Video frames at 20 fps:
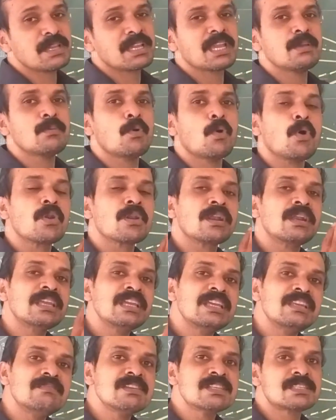became
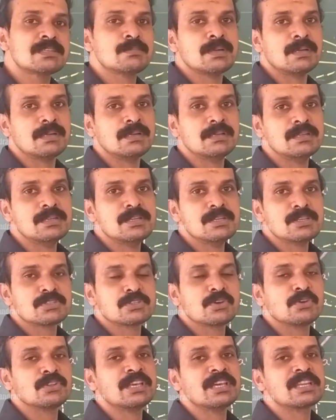already invisible.
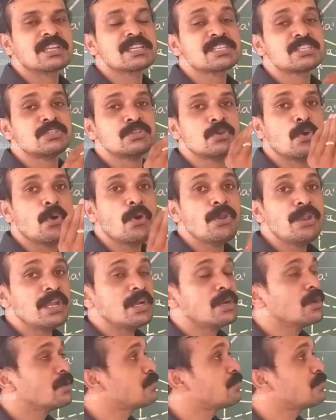So there is no need